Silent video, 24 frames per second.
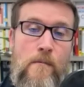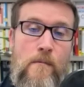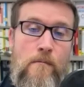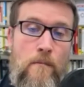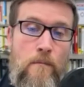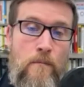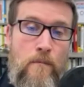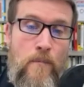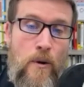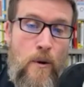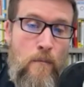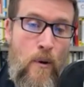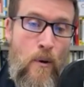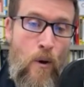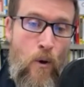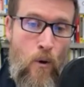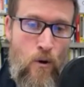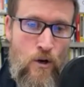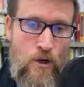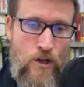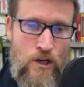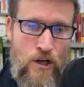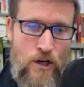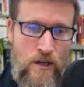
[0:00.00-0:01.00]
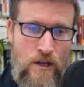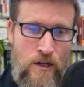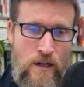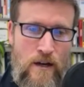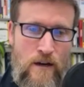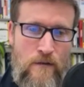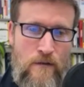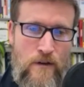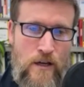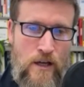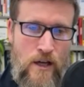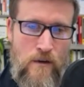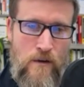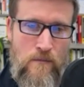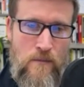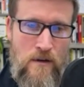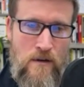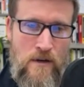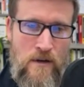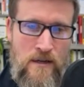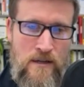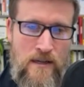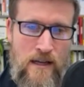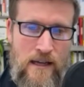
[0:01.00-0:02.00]
proportion of the
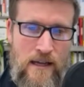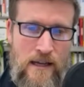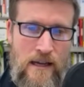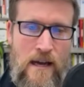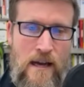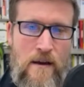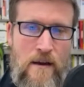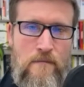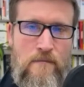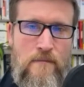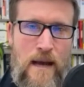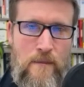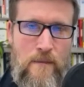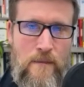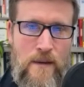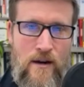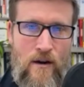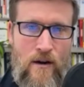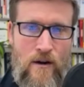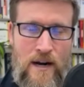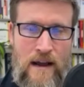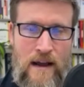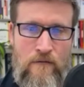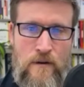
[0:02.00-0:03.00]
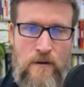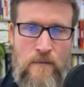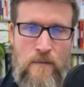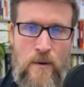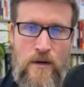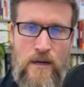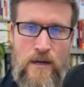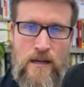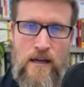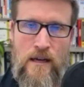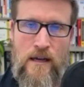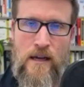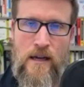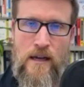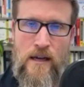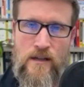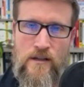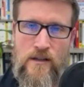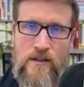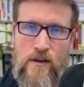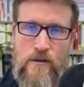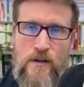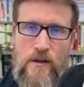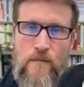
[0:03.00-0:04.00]
community, maybe not everybody.
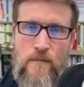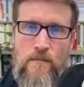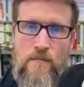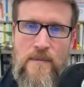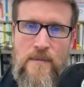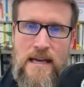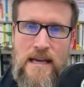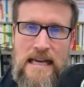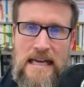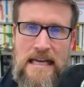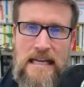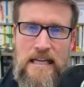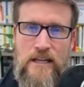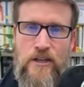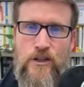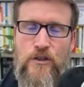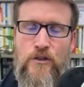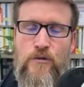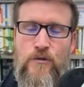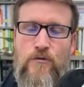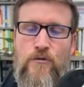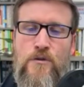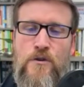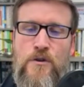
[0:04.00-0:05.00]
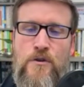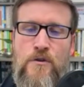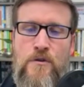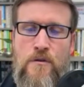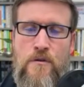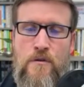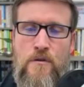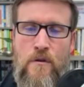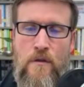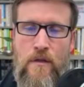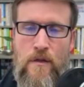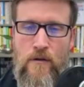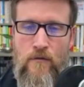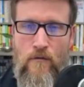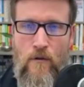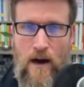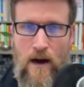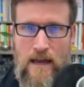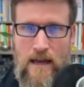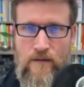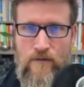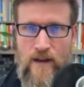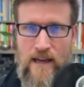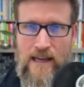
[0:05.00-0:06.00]
So to me, true
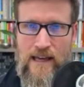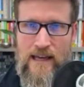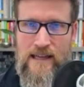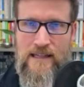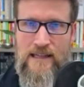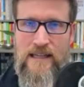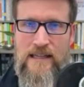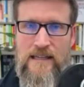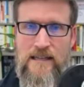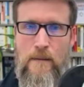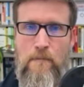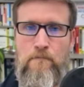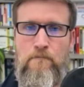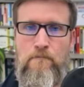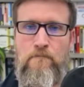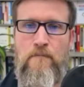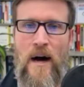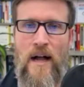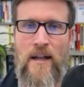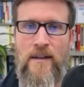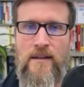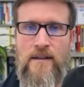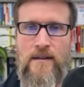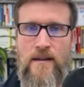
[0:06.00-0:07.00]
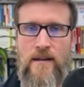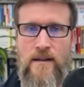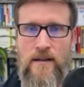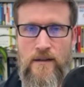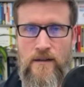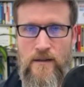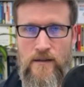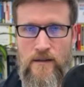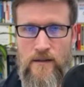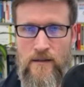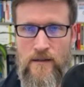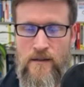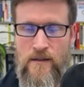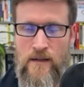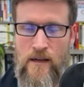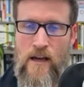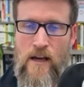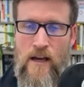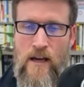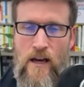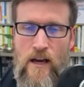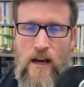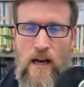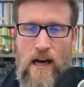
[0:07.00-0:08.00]
thriving is this abundance
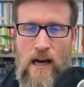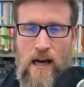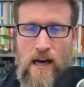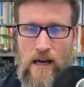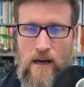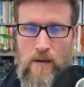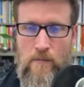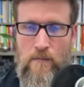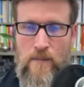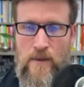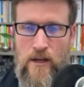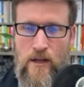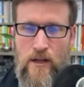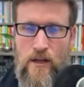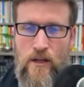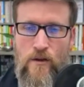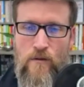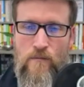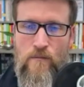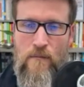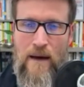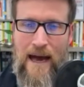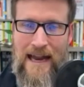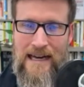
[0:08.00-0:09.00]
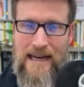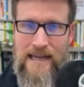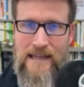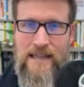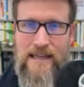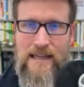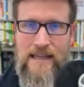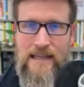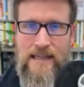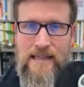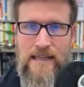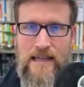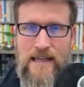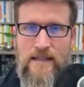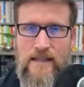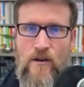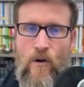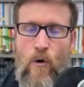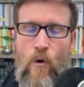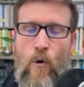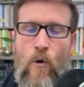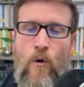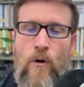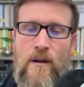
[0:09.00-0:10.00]
that humanity exists,
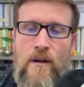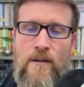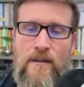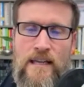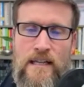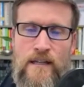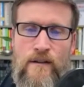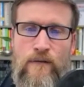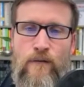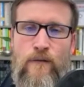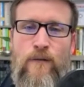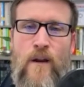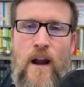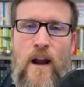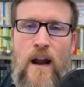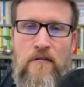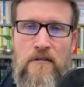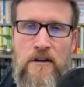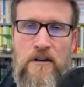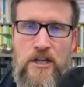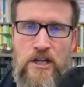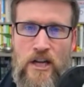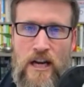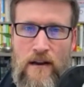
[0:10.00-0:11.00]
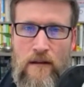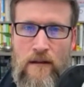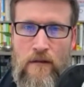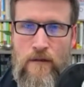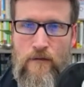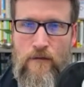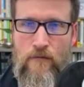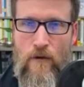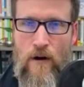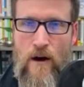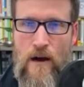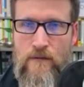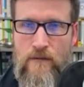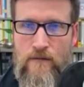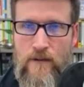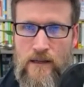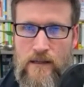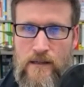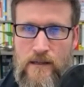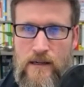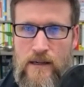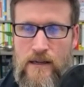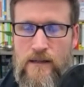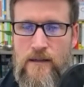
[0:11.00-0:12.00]
all of this flourishing,
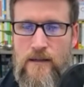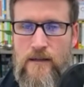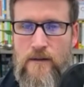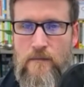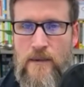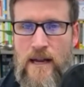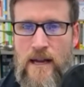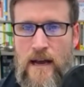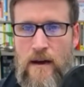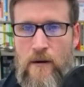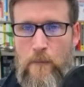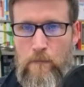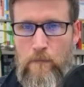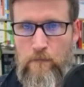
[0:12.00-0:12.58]
thriving system. Now,